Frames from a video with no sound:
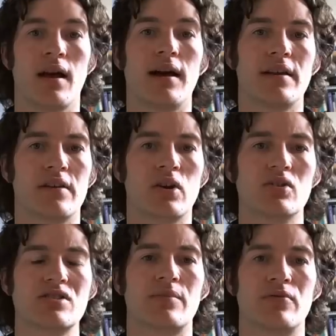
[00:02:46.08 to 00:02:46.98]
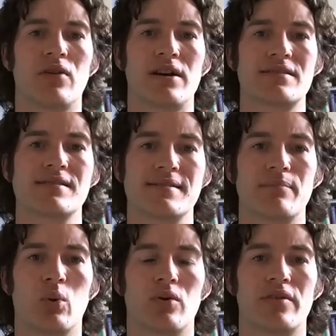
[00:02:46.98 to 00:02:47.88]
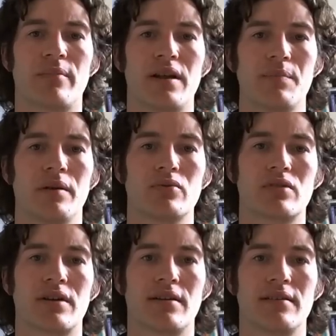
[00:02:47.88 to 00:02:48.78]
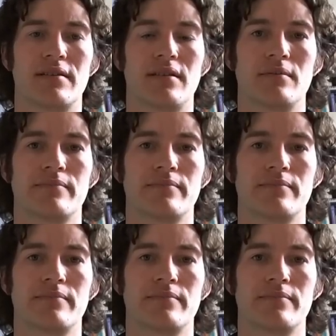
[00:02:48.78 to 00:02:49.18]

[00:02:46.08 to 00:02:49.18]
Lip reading: and yet the concept of race is important to many people's identity.